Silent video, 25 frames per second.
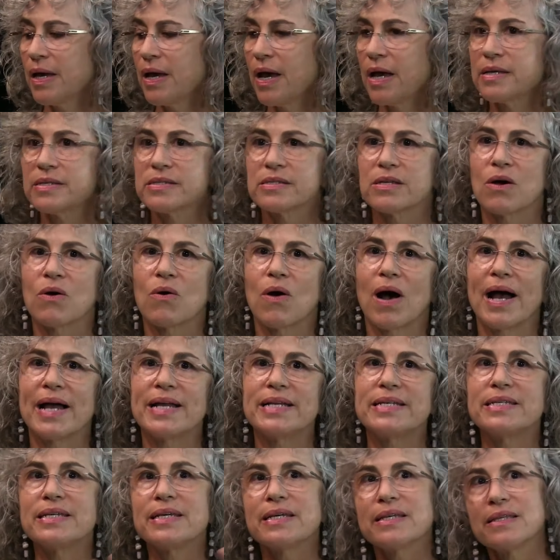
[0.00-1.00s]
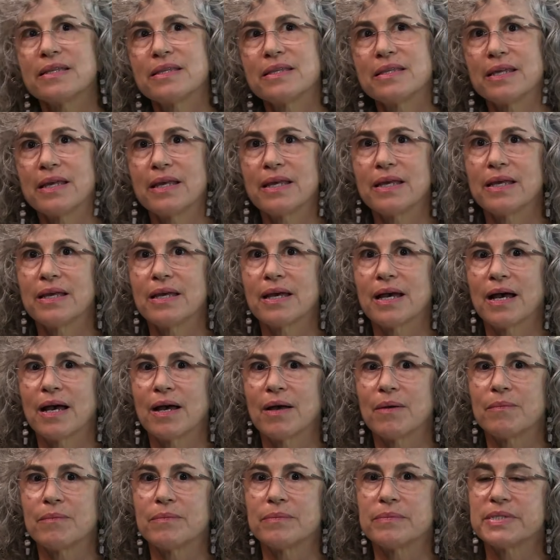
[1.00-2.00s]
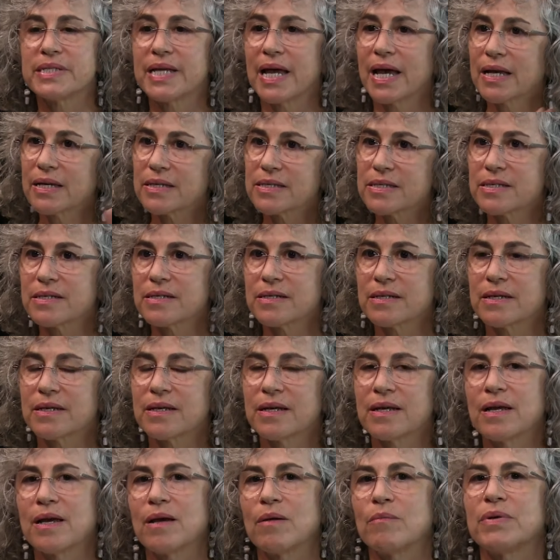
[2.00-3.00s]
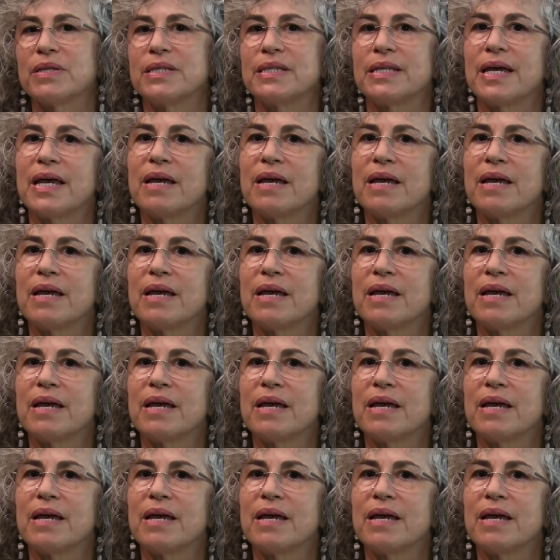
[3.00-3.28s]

So I did the um, text, but the